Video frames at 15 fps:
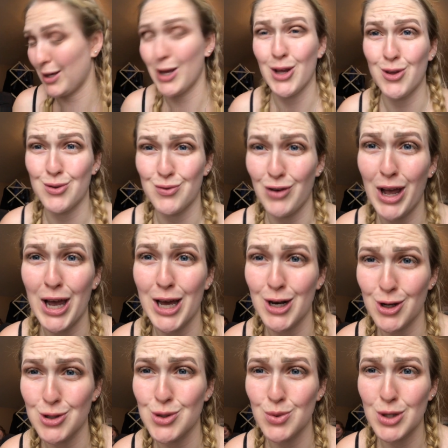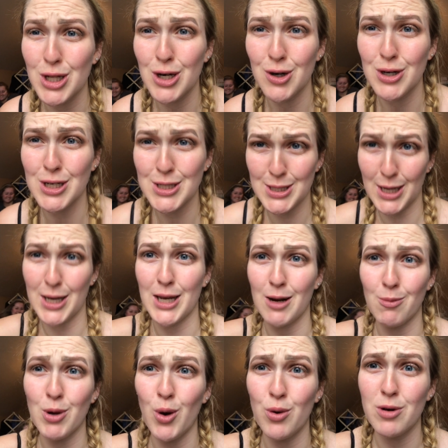It's fine, I'll do glitter in a second.
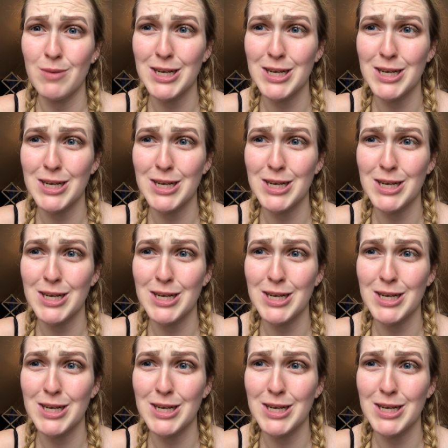I'm going to